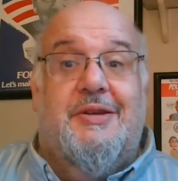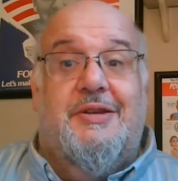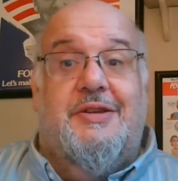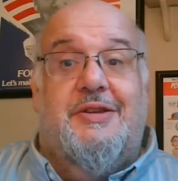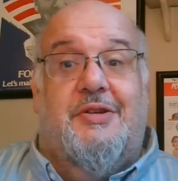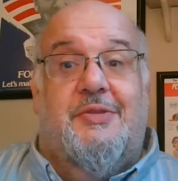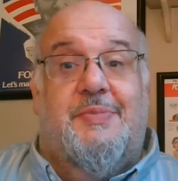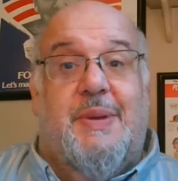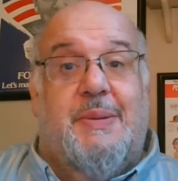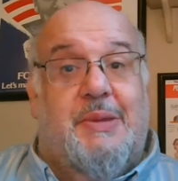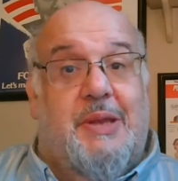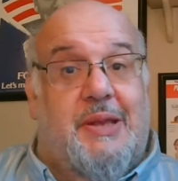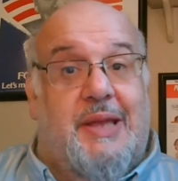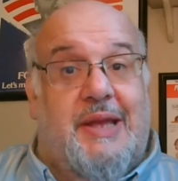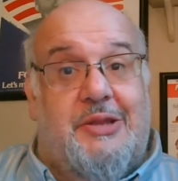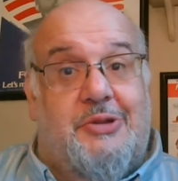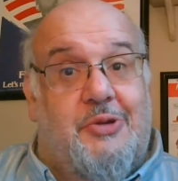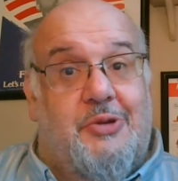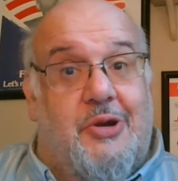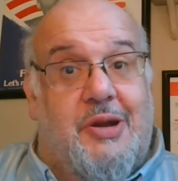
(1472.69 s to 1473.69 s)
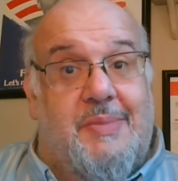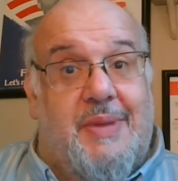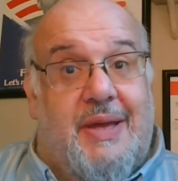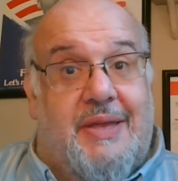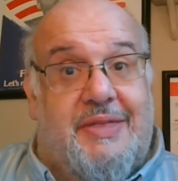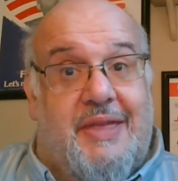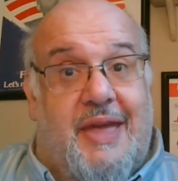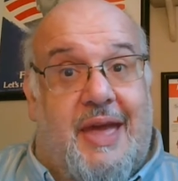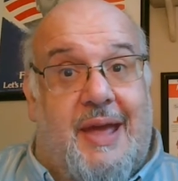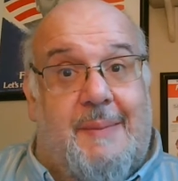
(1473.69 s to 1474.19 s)
You know, people don't like to talk
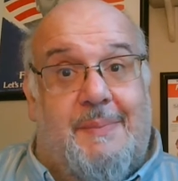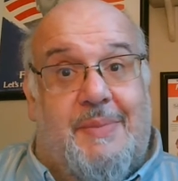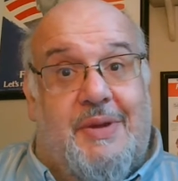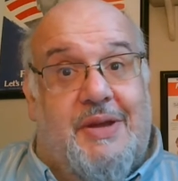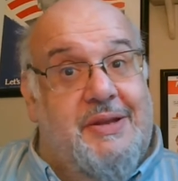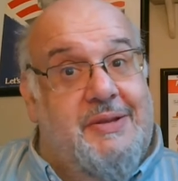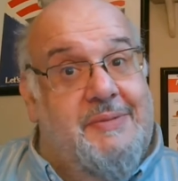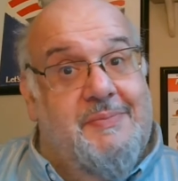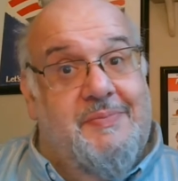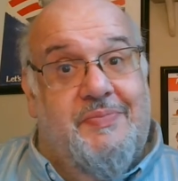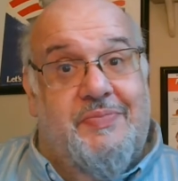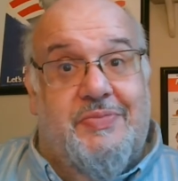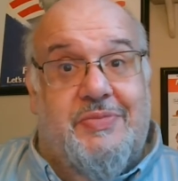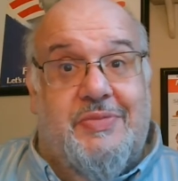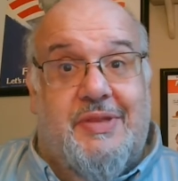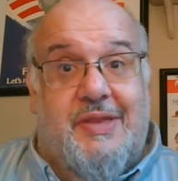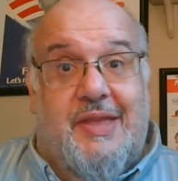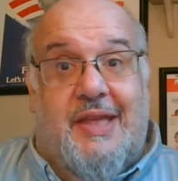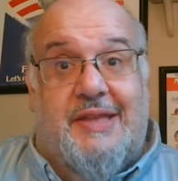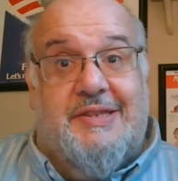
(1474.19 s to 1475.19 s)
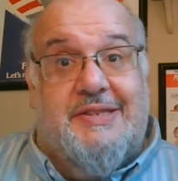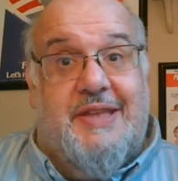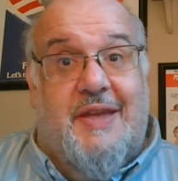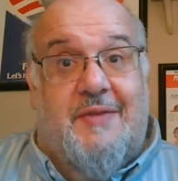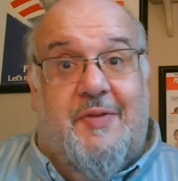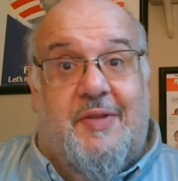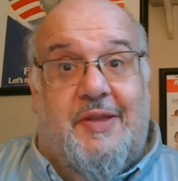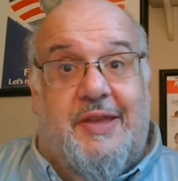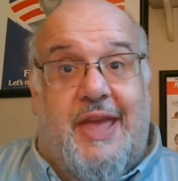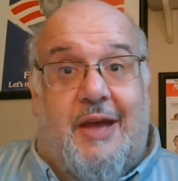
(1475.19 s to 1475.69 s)
about that, but it's
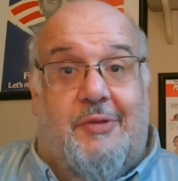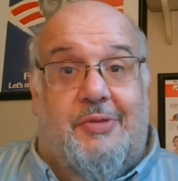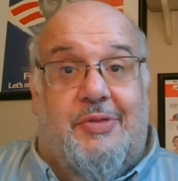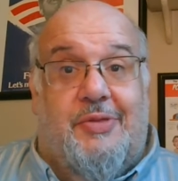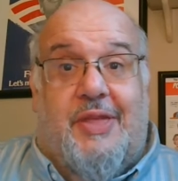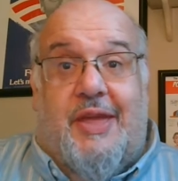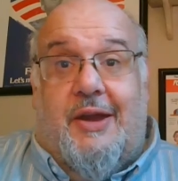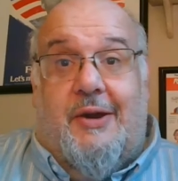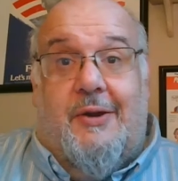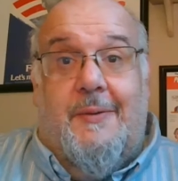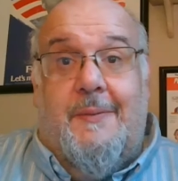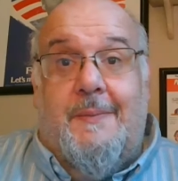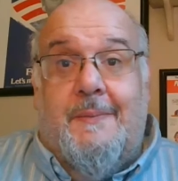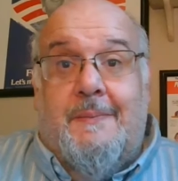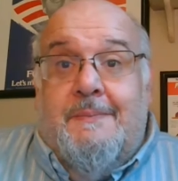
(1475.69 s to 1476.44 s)
definitely out there.